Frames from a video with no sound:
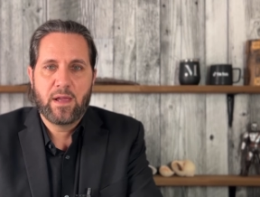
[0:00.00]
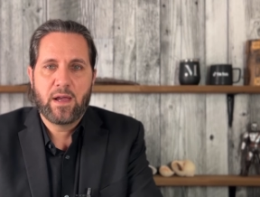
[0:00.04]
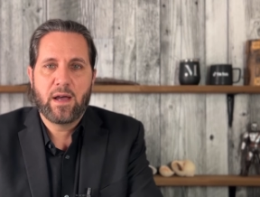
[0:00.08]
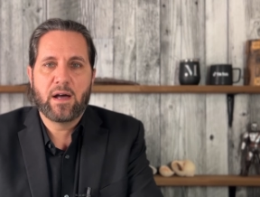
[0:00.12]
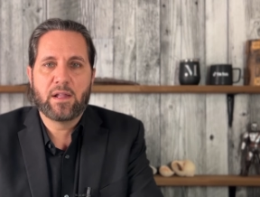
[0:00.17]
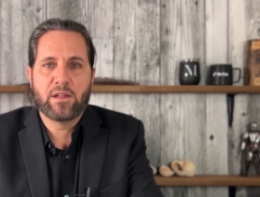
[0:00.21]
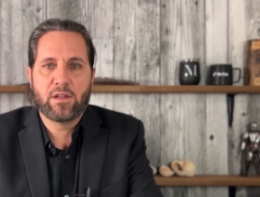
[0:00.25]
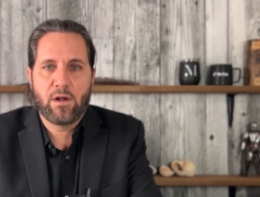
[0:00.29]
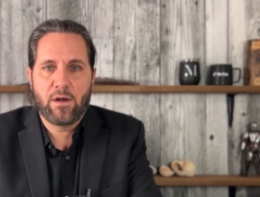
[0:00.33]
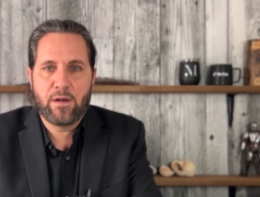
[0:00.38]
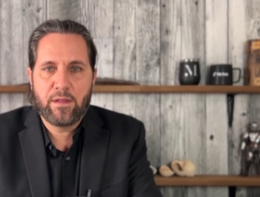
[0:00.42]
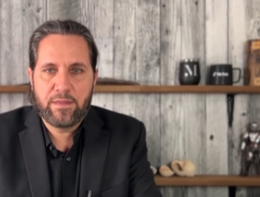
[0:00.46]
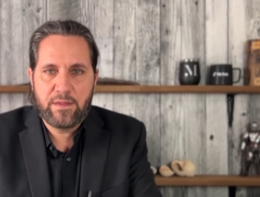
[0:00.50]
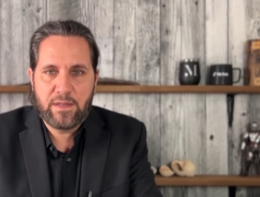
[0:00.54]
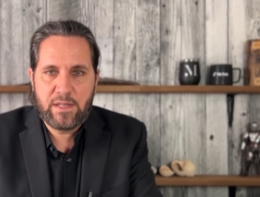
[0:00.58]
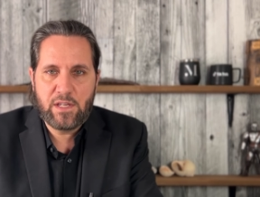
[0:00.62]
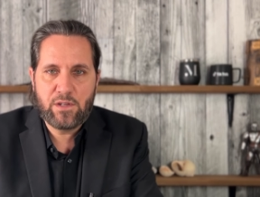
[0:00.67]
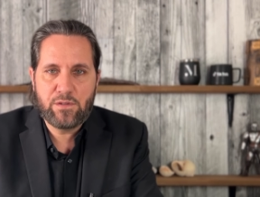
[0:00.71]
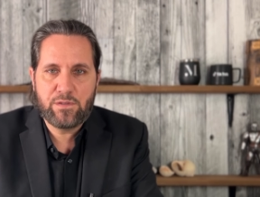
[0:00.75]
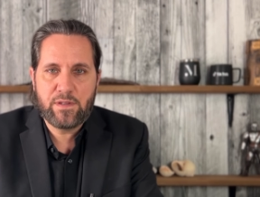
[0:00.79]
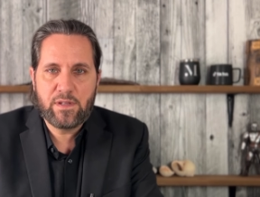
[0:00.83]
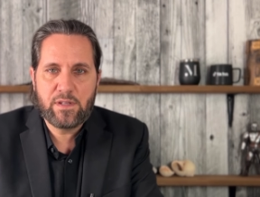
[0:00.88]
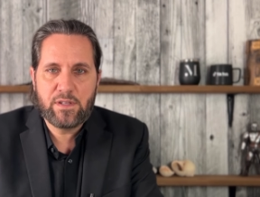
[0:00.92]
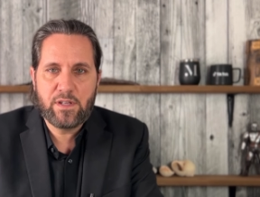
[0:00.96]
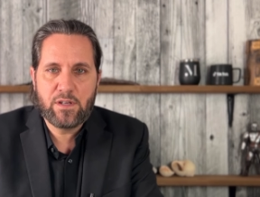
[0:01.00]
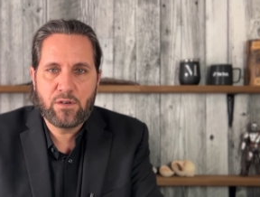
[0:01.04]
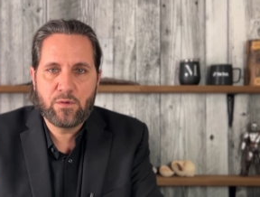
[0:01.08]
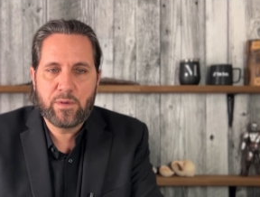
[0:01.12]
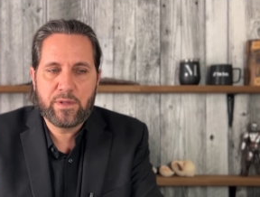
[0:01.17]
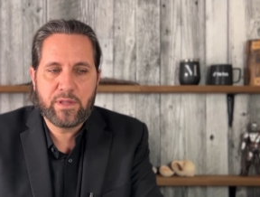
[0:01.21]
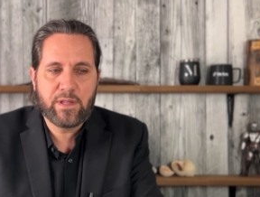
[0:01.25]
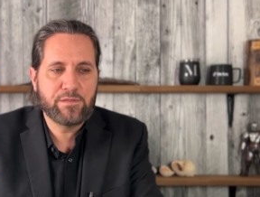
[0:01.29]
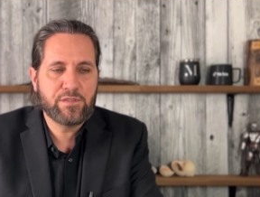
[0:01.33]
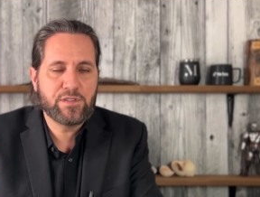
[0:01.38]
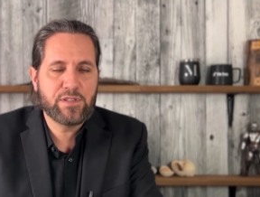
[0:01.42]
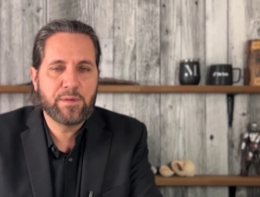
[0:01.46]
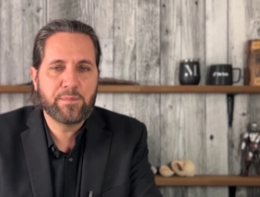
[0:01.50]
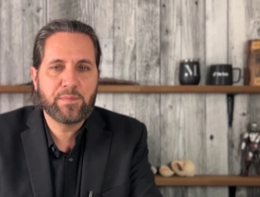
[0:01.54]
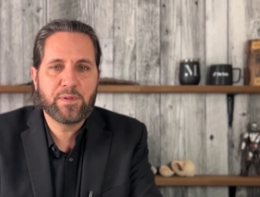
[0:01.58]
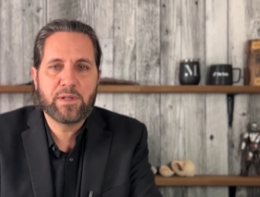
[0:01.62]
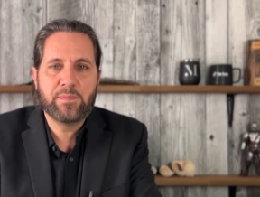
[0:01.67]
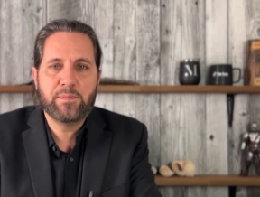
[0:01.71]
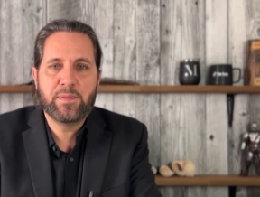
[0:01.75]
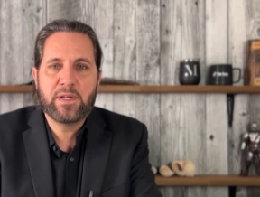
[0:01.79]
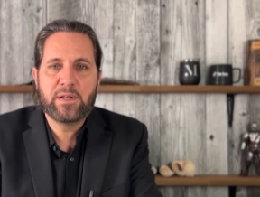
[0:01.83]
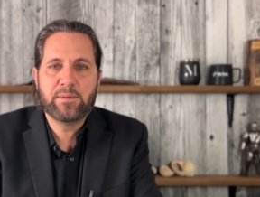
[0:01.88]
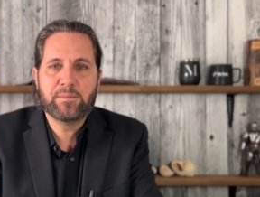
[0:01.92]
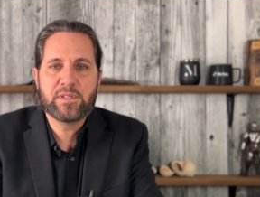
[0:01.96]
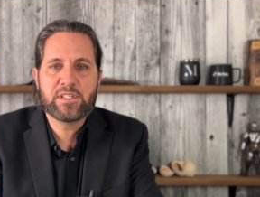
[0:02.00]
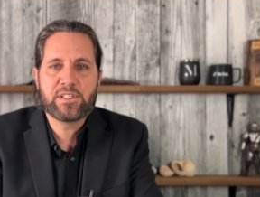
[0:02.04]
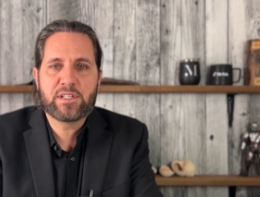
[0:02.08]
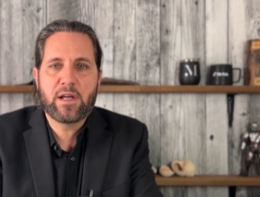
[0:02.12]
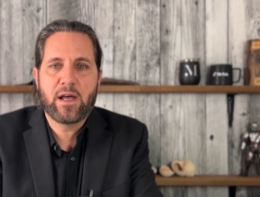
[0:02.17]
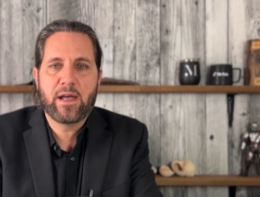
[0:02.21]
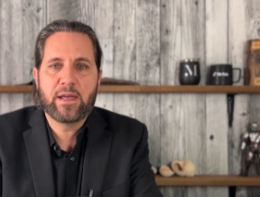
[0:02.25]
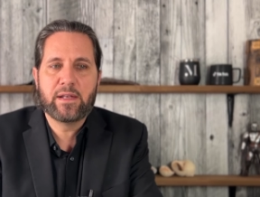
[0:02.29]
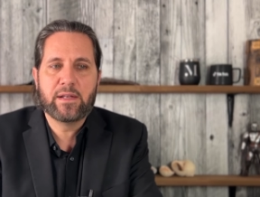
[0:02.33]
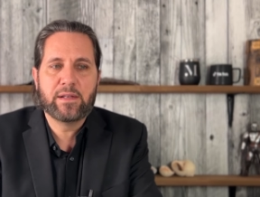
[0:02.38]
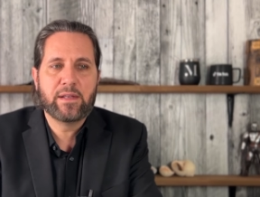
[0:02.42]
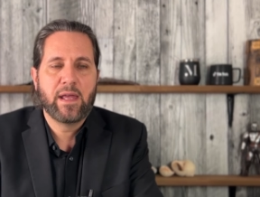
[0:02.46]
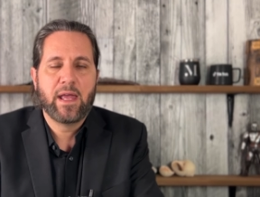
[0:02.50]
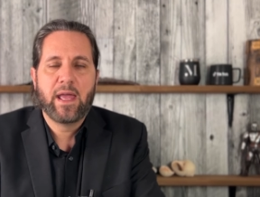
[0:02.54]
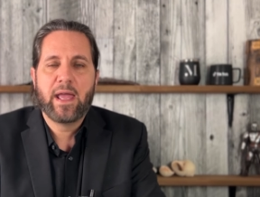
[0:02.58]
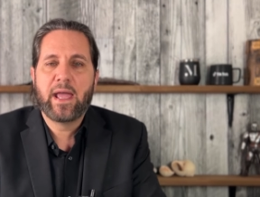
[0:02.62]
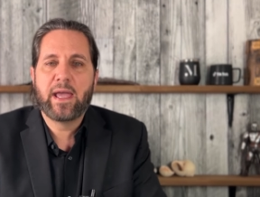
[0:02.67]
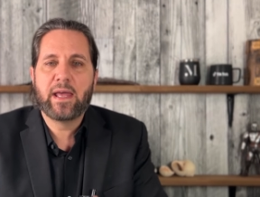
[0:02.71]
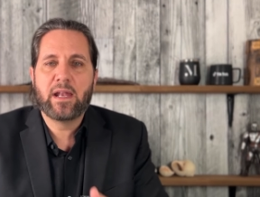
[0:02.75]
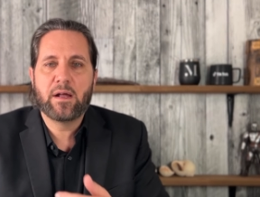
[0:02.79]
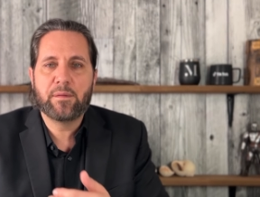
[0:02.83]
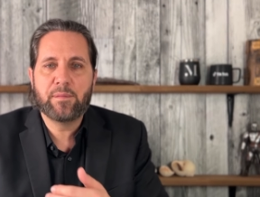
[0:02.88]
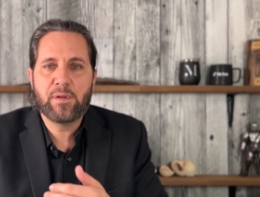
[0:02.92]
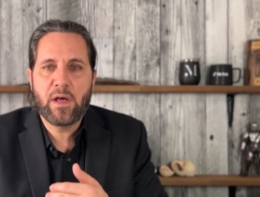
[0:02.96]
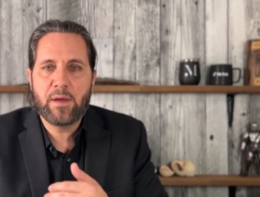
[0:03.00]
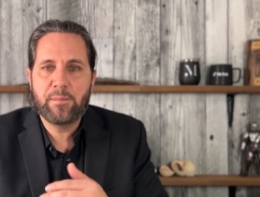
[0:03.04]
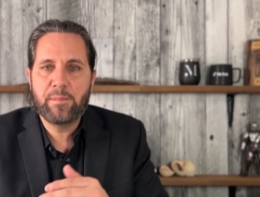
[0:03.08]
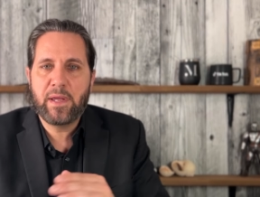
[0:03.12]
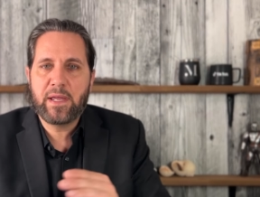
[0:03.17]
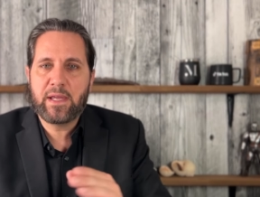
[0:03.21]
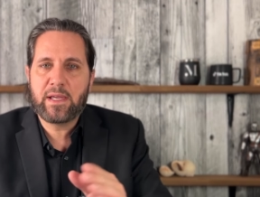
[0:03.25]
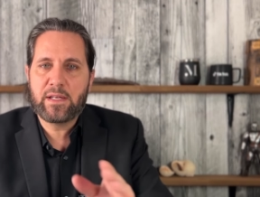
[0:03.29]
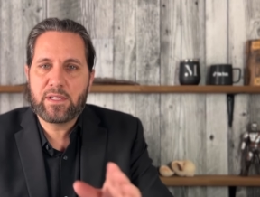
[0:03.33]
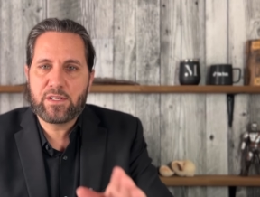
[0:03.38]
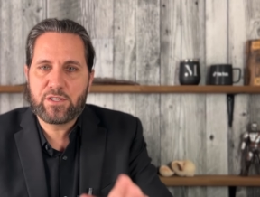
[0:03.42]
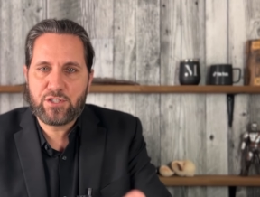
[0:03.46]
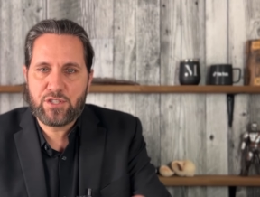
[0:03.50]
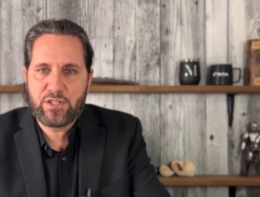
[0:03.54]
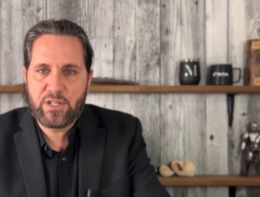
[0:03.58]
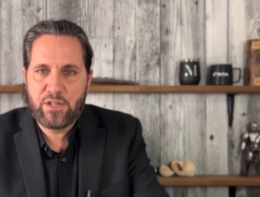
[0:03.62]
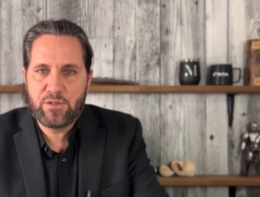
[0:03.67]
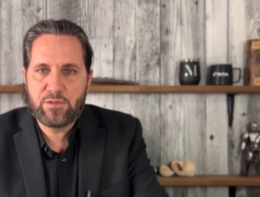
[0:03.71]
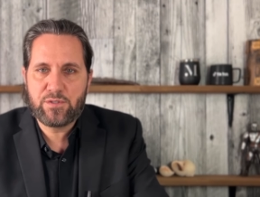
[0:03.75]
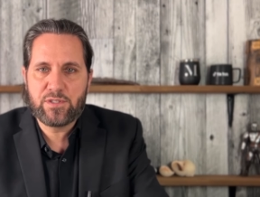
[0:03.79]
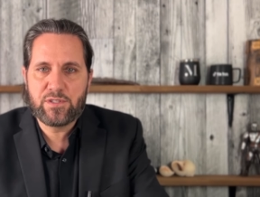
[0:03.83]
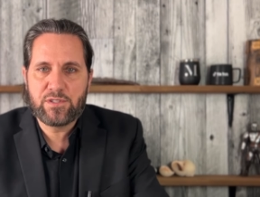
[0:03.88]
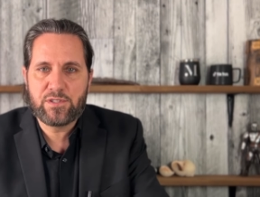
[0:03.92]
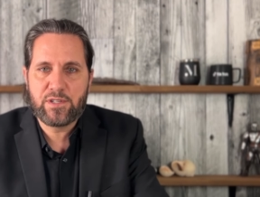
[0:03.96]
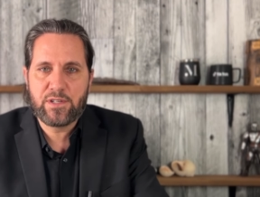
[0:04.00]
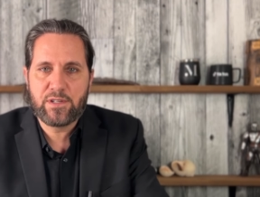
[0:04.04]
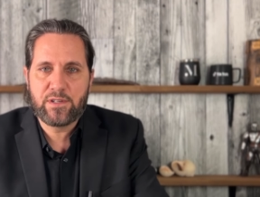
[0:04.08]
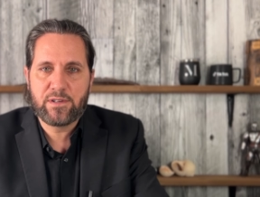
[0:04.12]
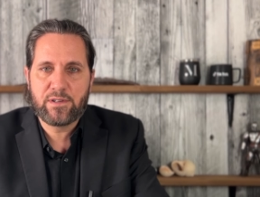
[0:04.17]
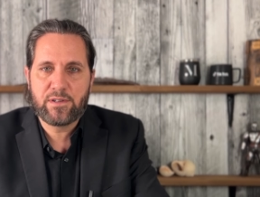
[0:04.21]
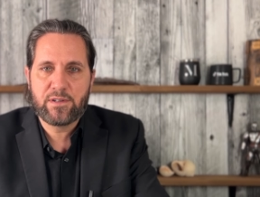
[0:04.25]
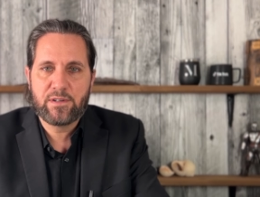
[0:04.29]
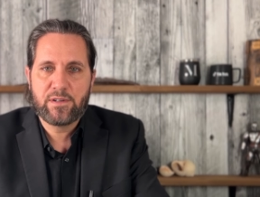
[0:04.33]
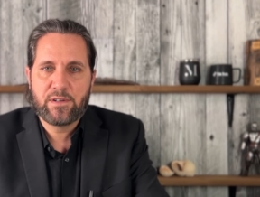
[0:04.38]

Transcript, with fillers: A lot of the youth you deal with have simply been misguided, and I'm not making excuses here,